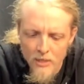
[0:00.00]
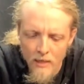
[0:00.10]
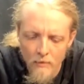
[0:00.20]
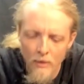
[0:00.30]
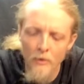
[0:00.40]

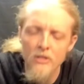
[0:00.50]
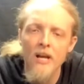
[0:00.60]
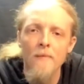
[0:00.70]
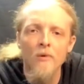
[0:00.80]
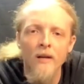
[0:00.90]
loaded
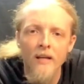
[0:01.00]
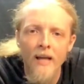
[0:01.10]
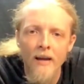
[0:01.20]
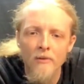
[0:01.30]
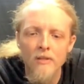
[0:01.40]
chamber
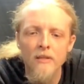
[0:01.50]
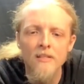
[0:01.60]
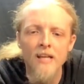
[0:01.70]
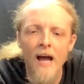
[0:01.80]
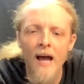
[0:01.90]
indicators on the
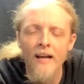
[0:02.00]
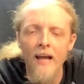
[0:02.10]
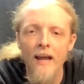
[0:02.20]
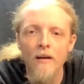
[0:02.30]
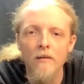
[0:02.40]
side
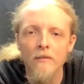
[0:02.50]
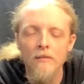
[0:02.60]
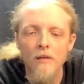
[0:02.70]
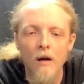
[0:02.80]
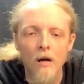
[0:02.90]
and on the
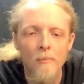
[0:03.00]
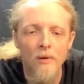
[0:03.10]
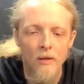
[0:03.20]
top.